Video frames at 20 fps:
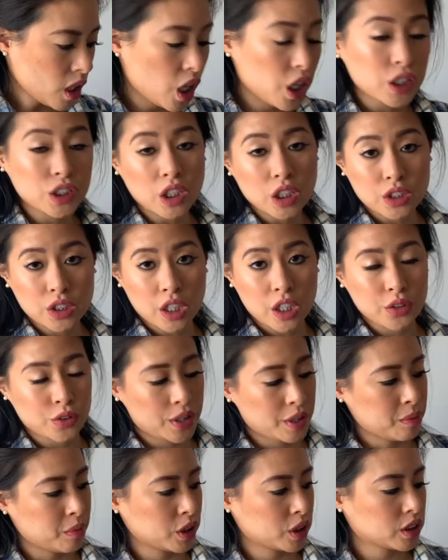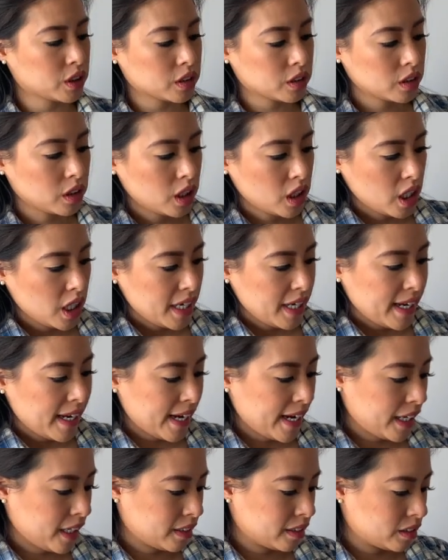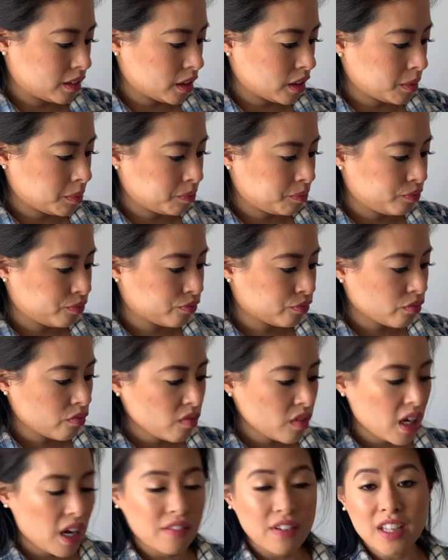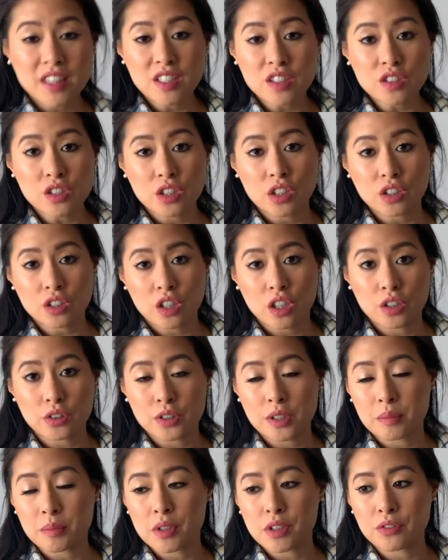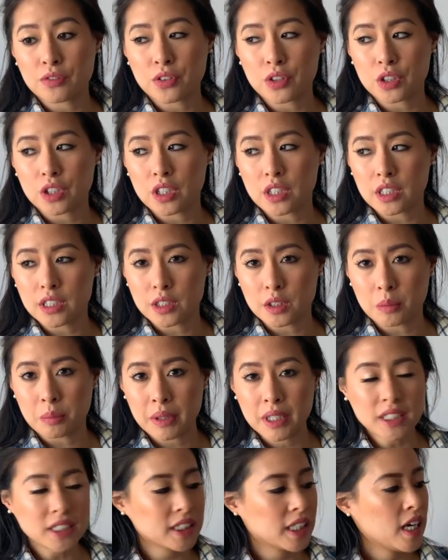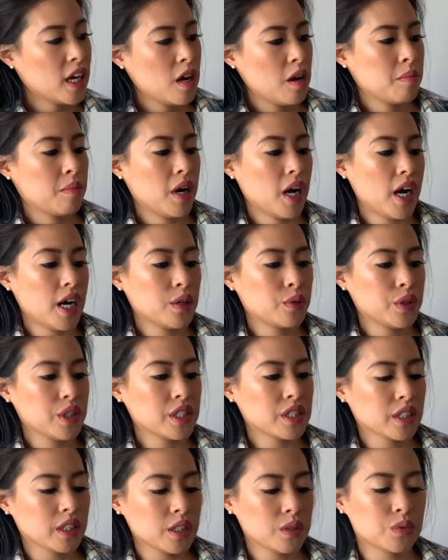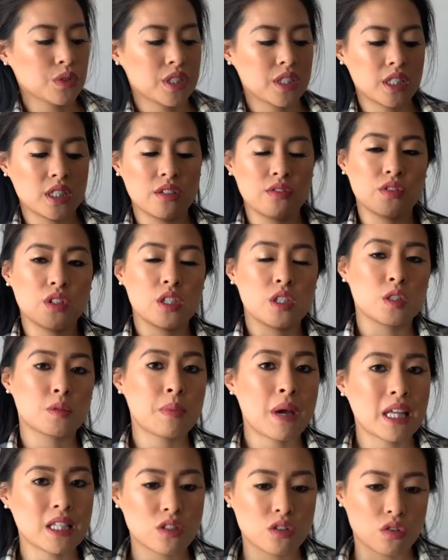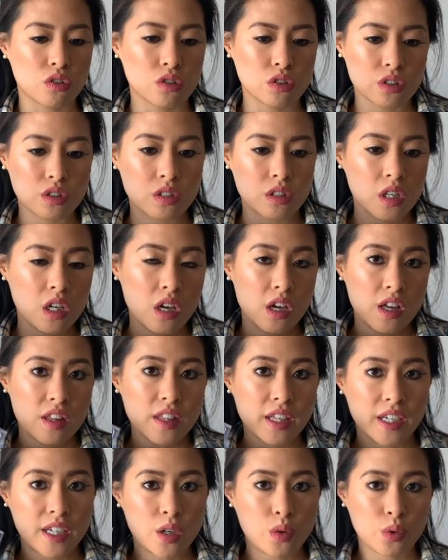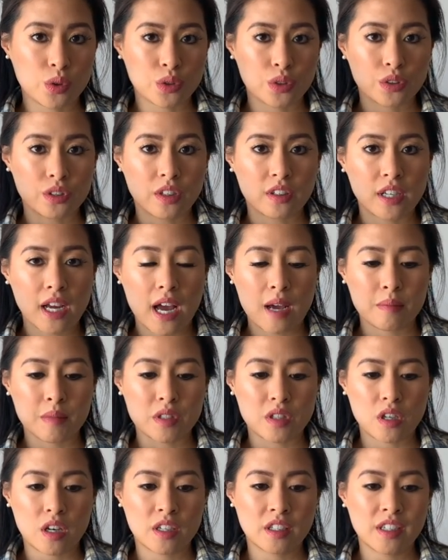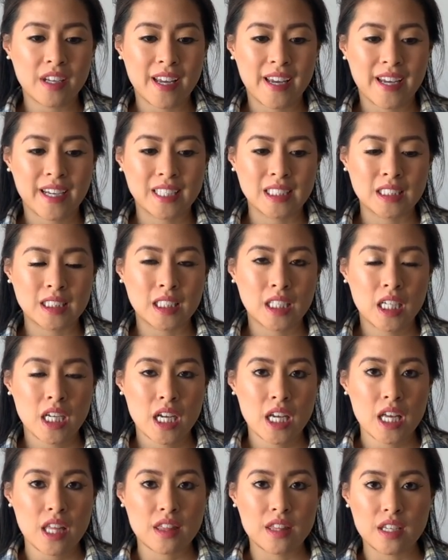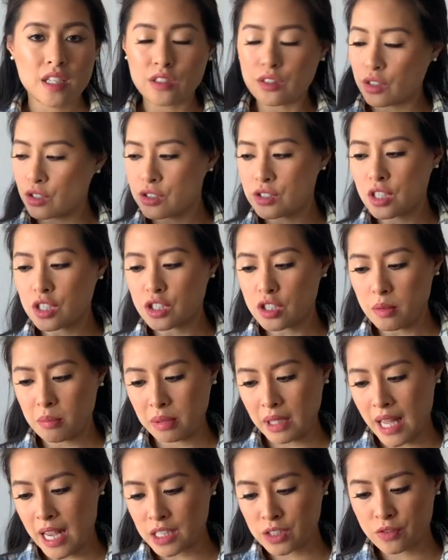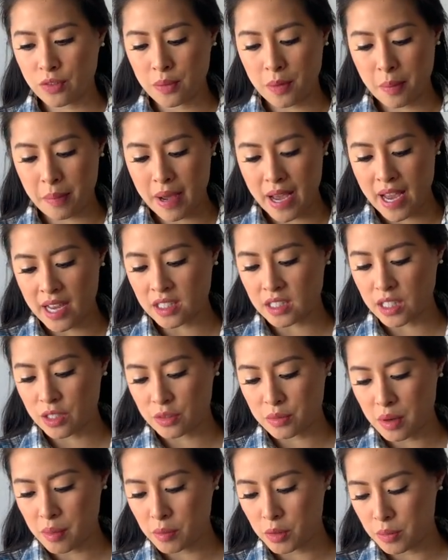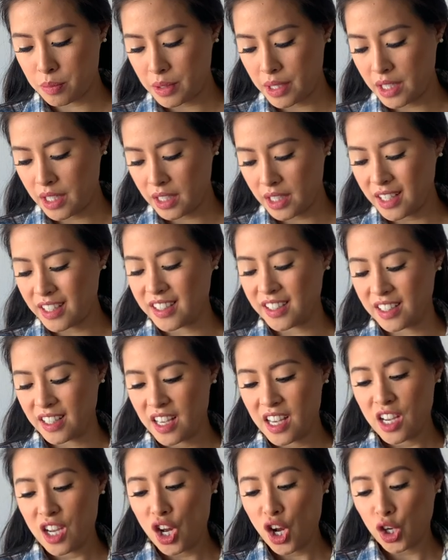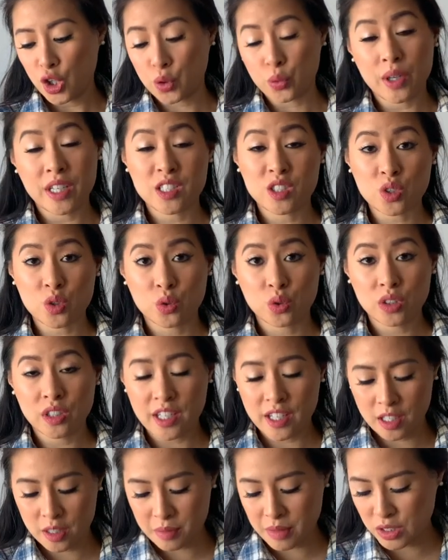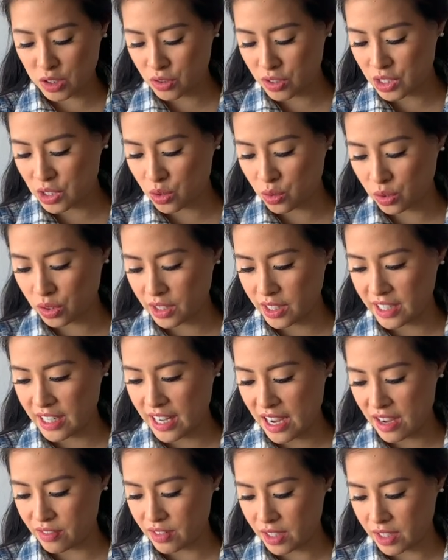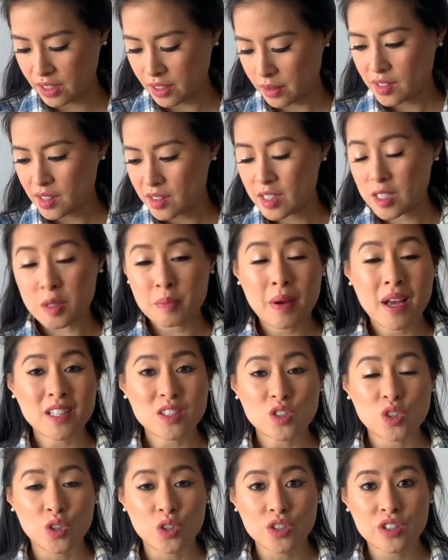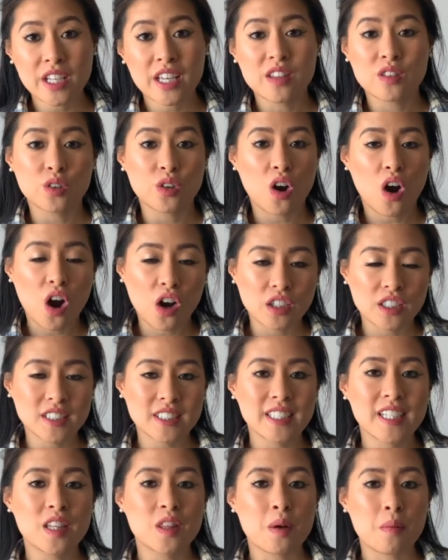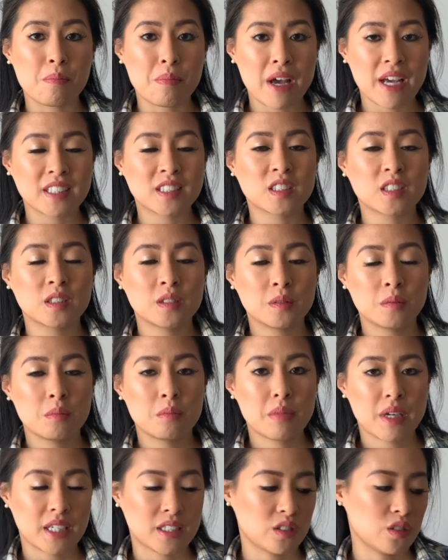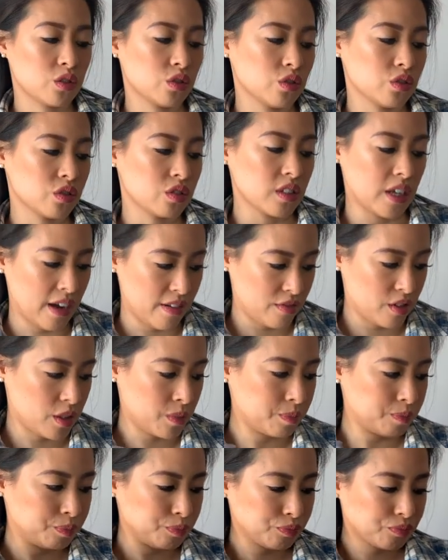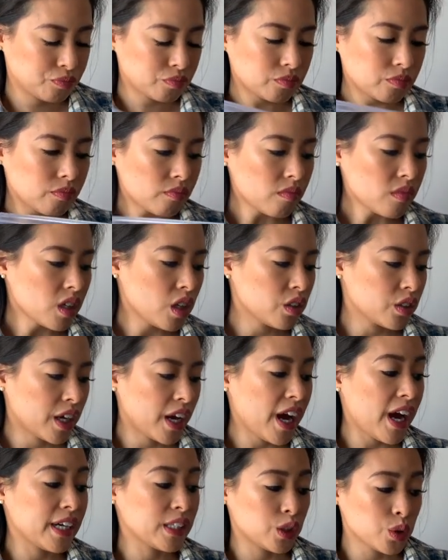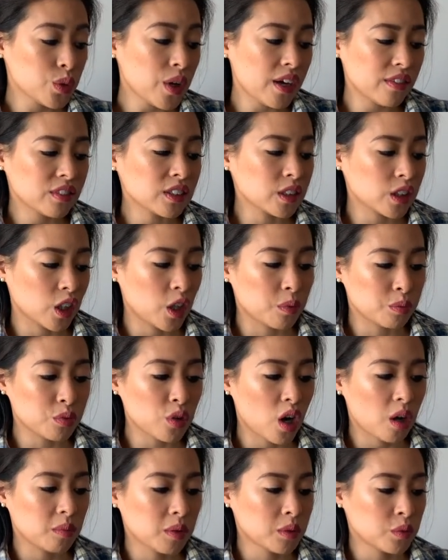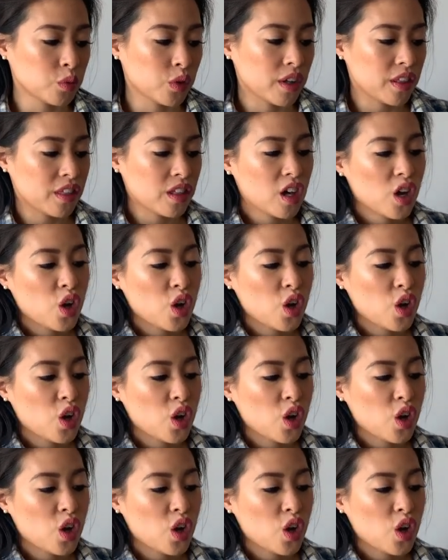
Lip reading: adult coloring books. And I've had this adult coloring book for a little bit, but I recently received these pencils that I ordered on Amazon. And these are such a blast from the past. I remember being in grade school, elementary school, and having these pencils, and they're honestly the best pencils ever. Okay, I do have a problem with